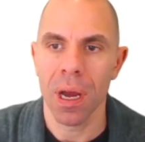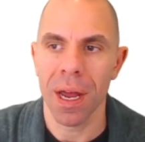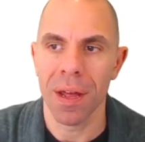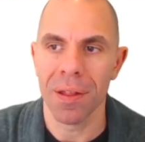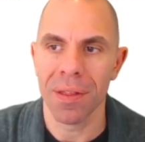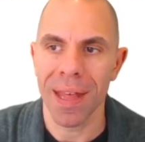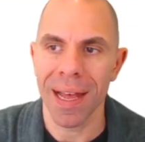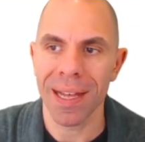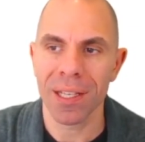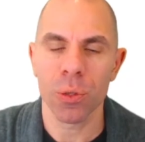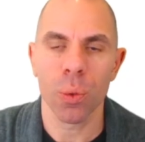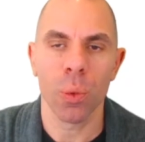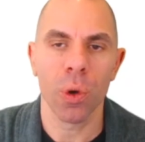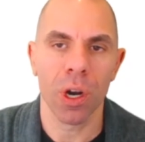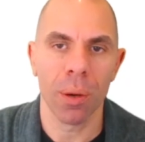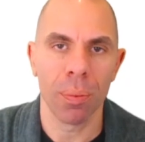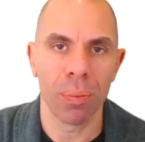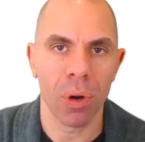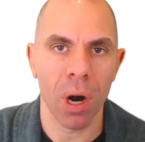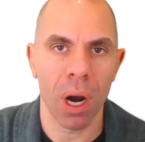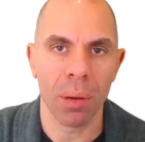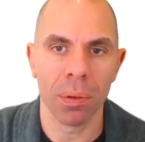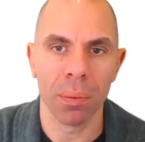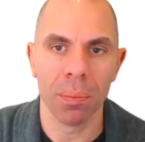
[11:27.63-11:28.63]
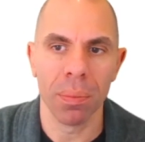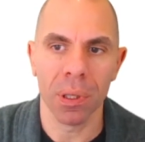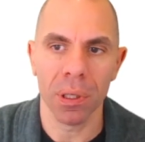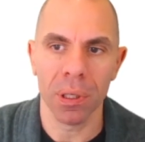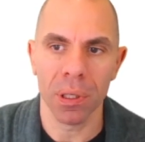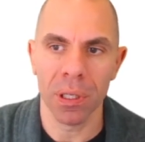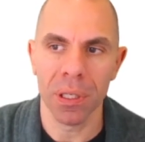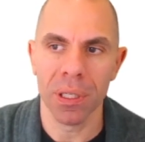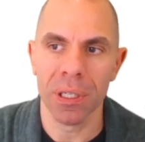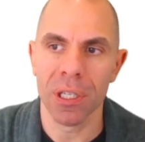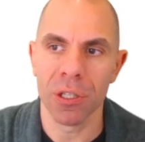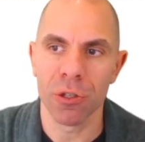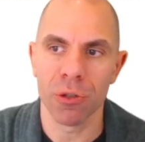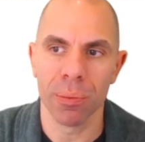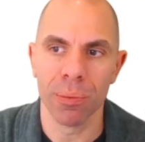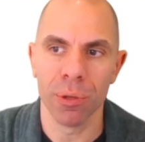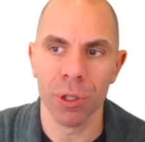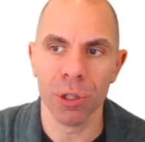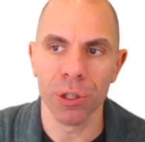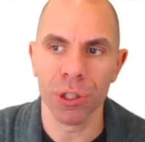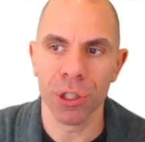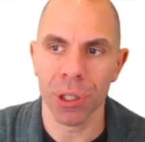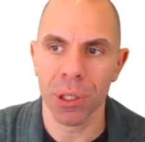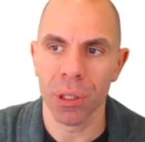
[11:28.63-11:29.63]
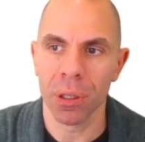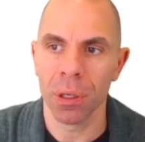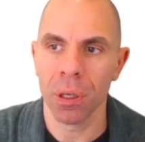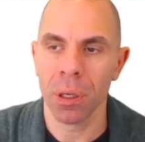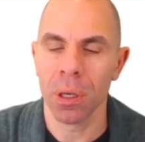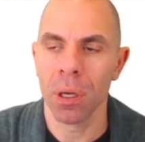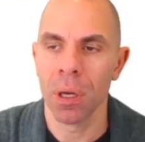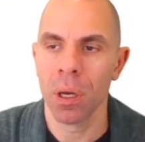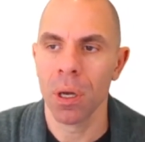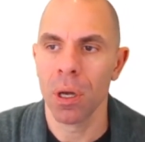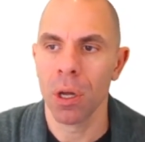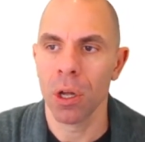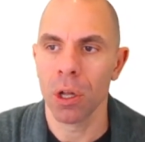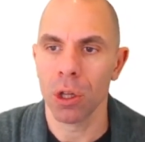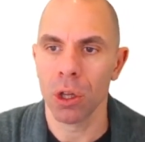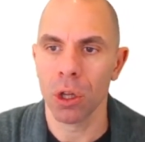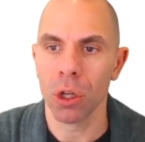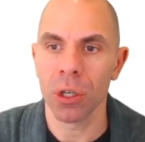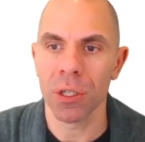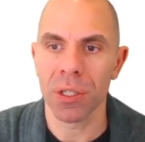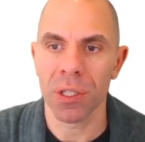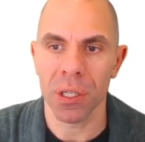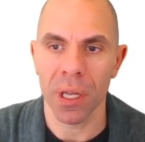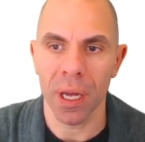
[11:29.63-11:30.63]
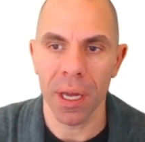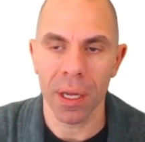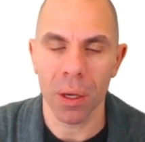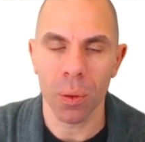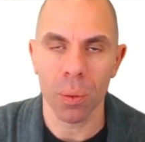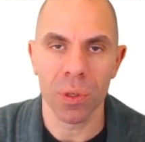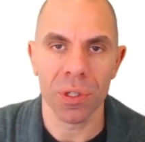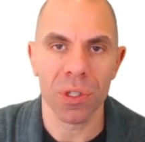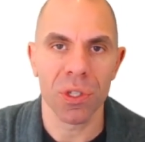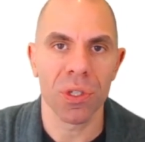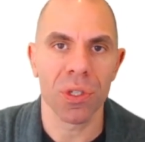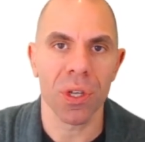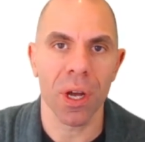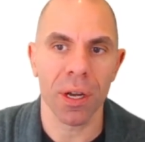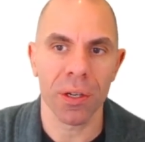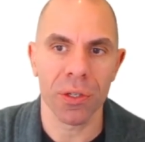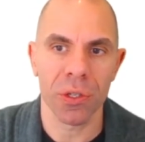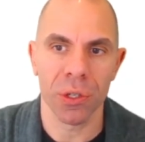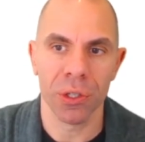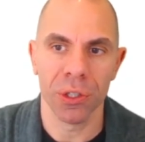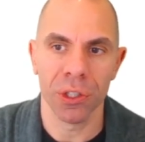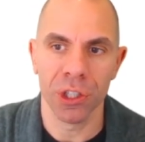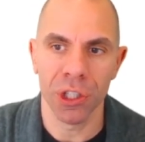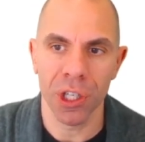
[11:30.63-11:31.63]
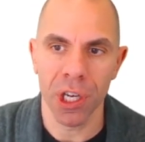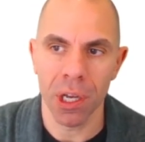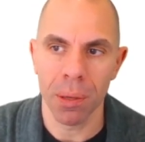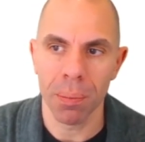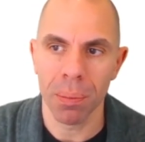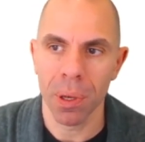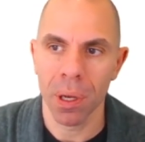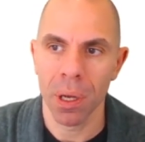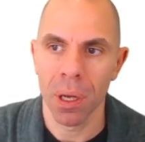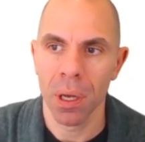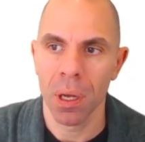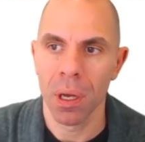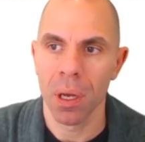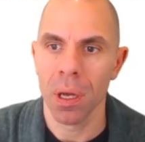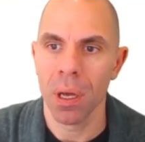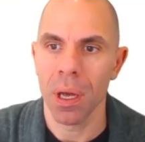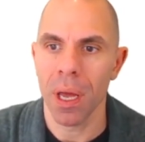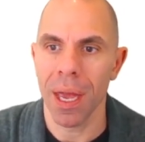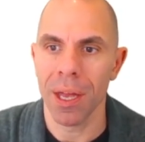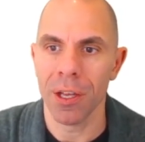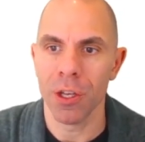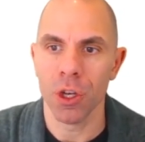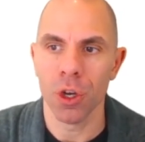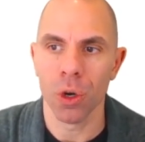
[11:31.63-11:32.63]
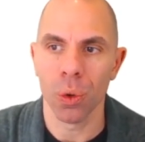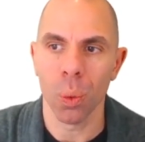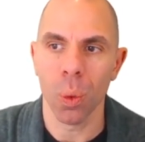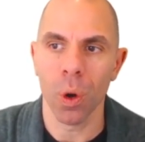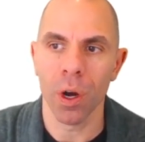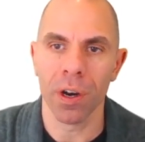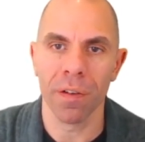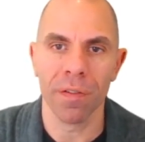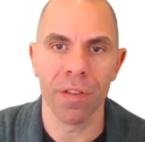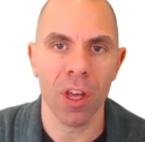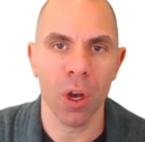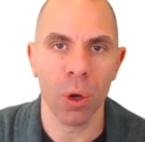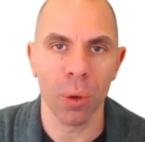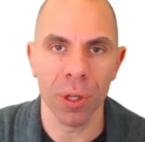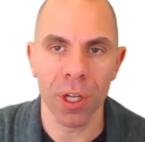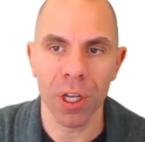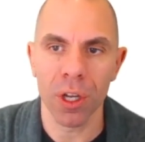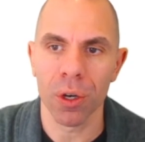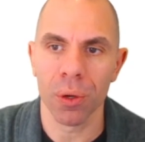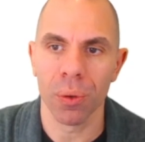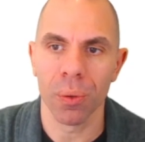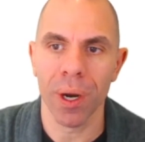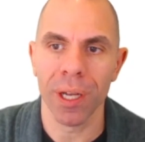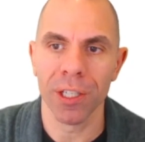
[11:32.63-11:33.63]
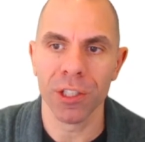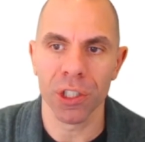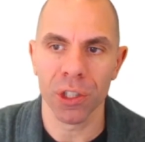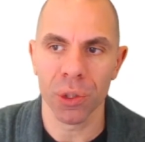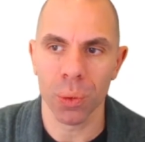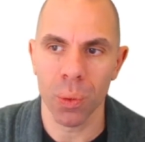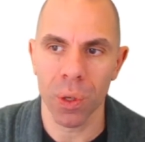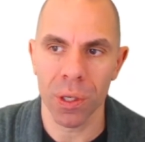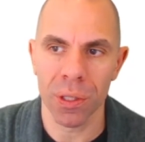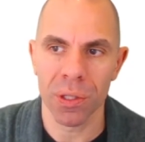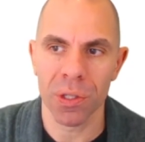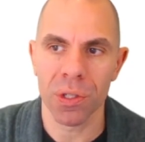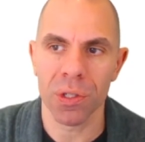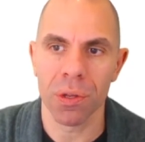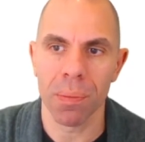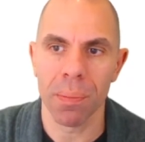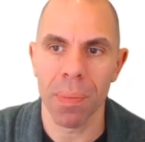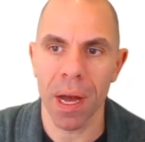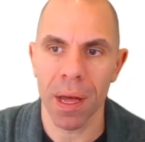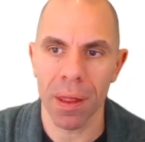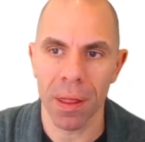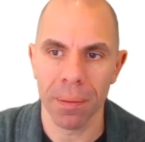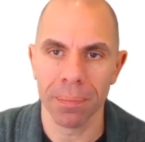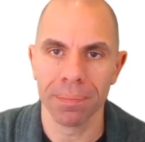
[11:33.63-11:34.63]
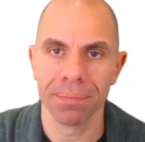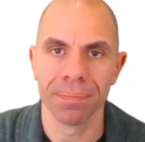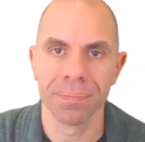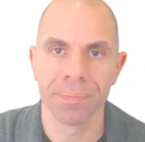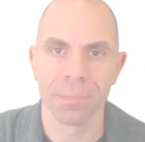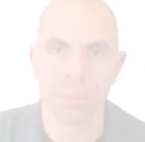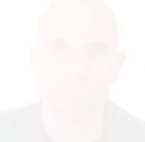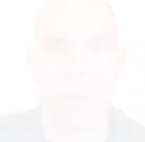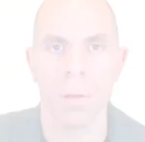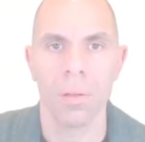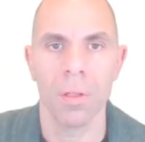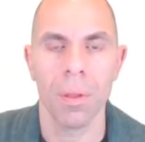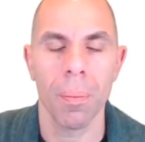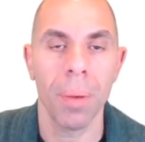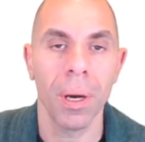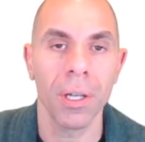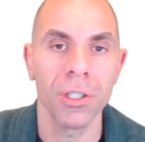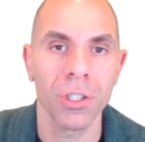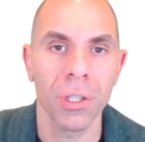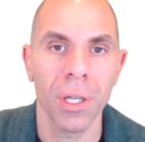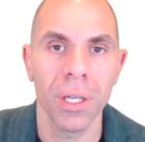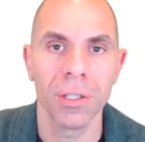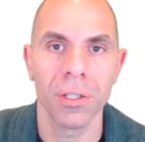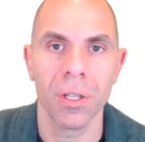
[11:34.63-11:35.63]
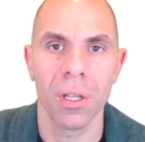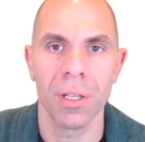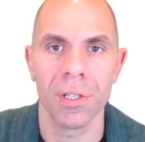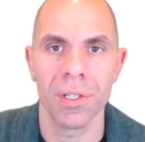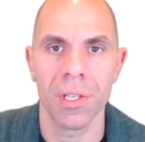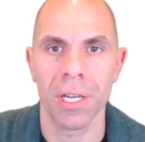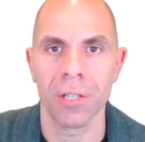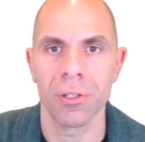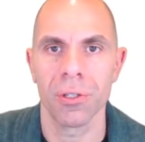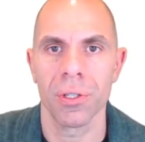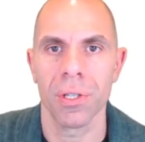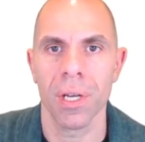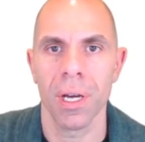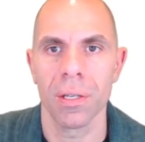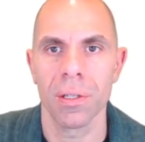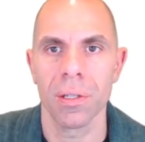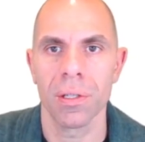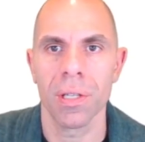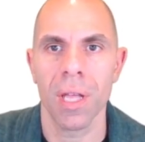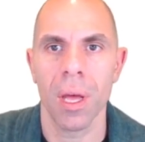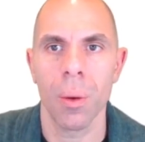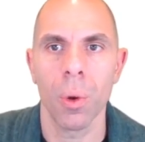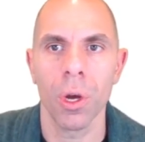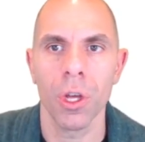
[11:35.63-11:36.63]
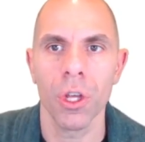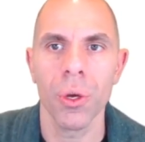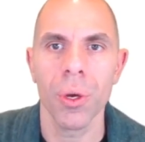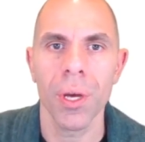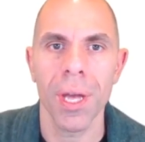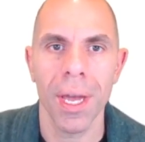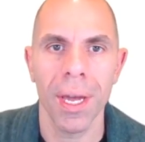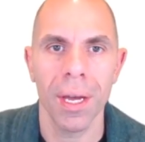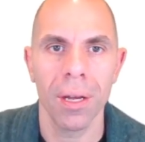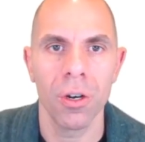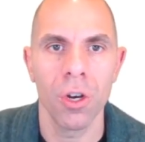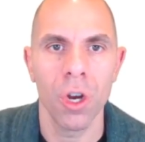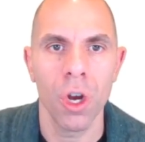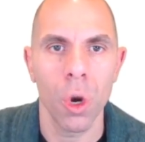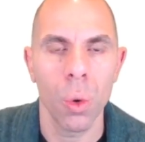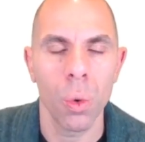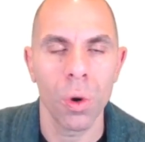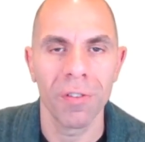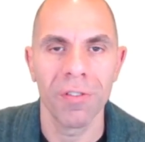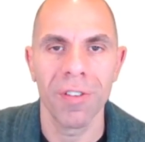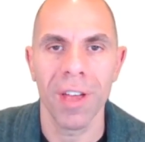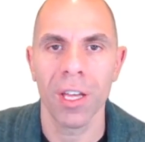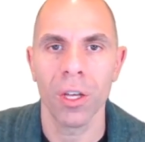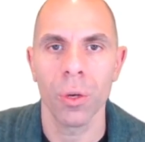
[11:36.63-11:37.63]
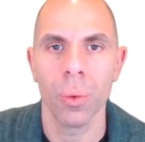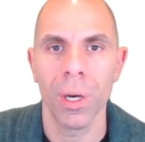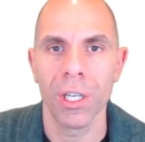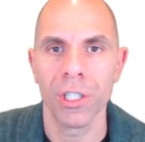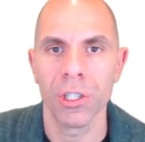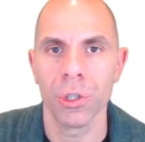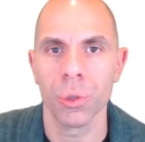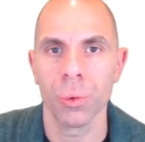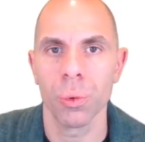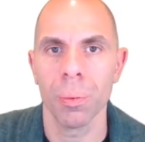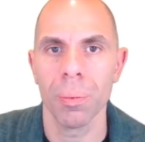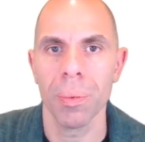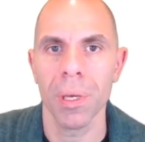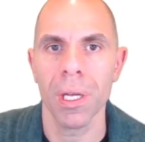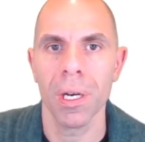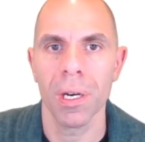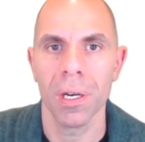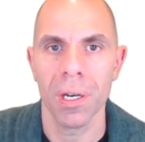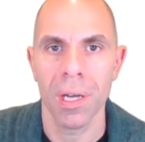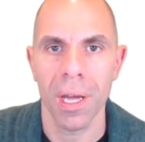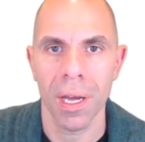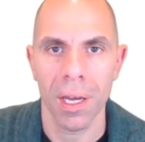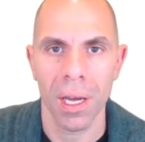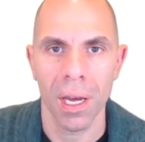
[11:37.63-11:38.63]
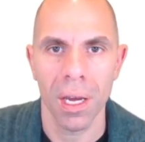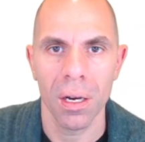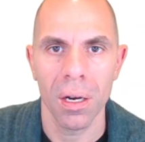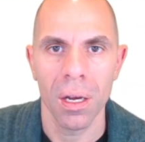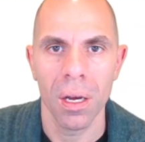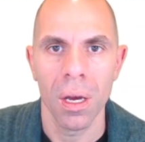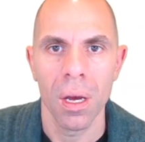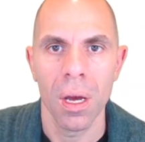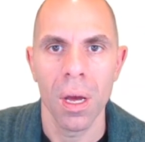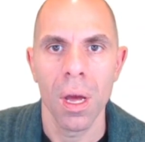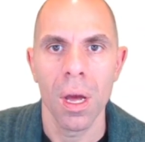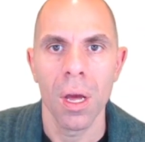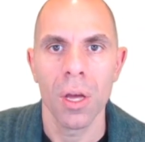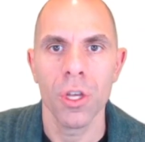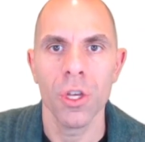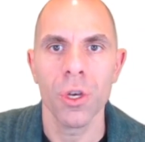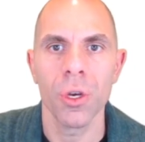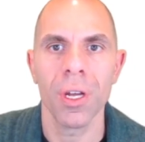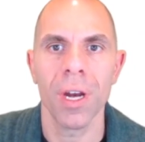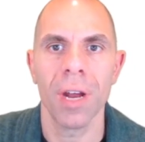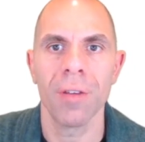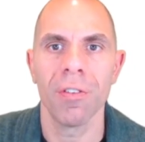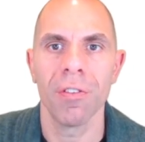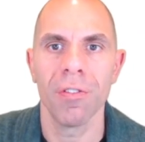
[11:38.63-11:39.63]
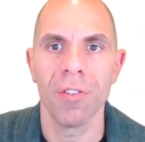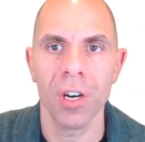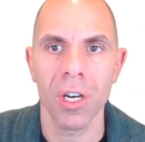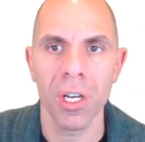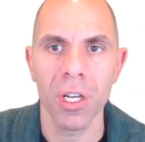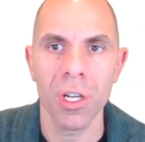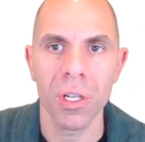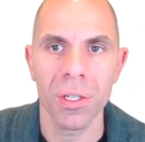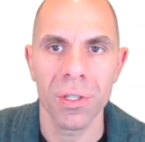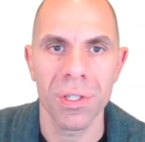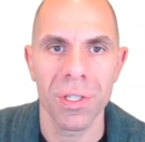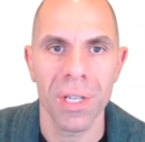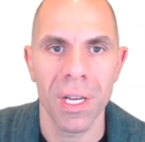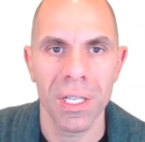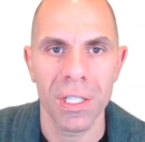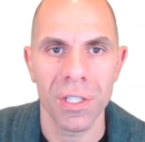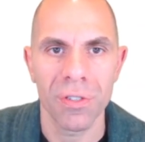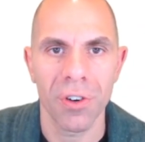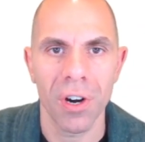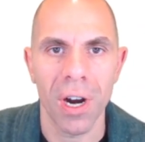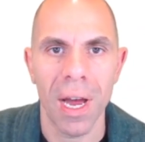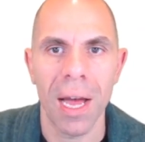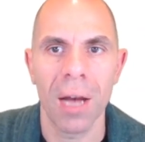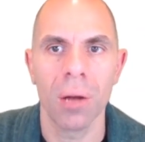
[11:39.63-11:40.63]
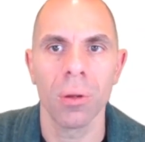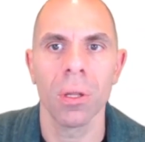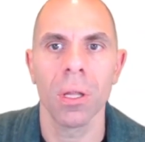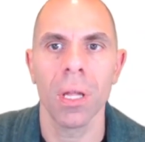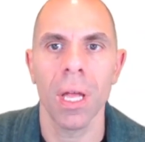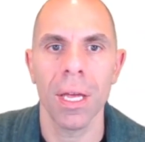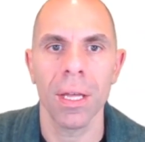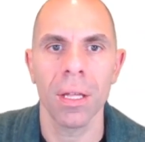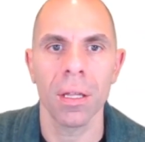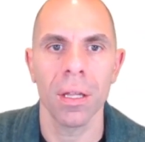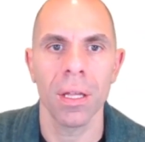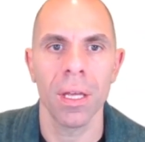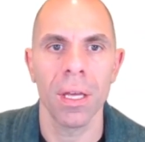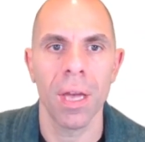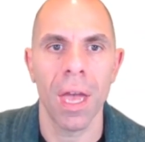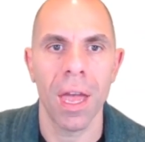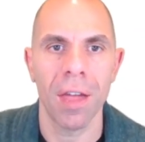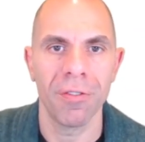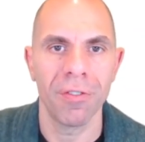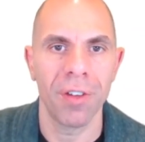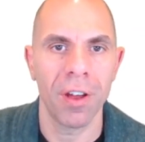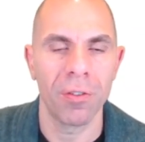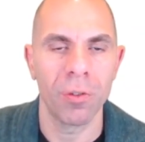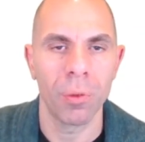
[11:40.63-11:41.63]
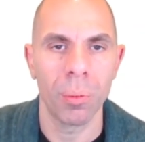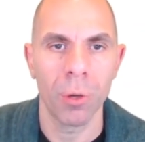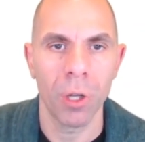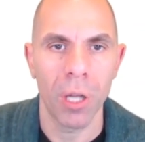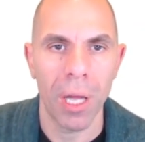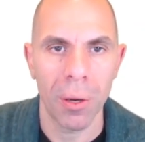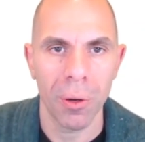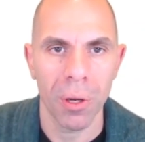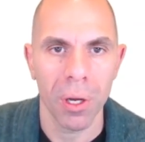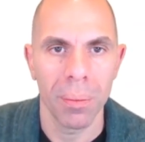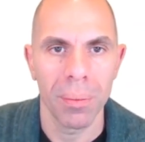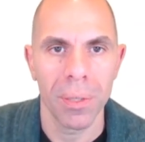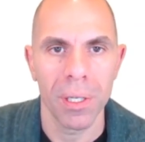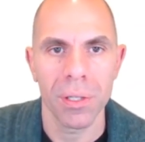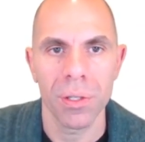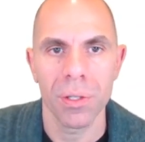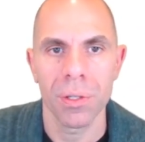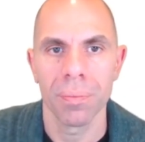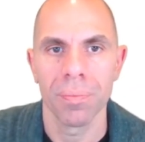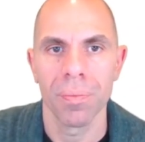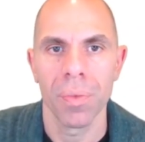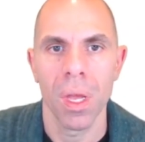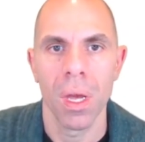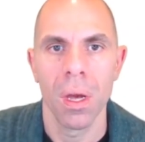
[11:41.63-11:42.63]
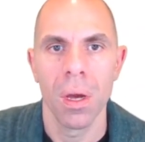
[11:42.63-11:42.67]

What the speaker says: And that's what a probability distribution looks like when stocks are cheap and you're one of the only courageous ones to buy them. The punchline to this exercise is that while you can't know where valuations will be in a decade, you can have a very good sense for how likely a favorable outcome is.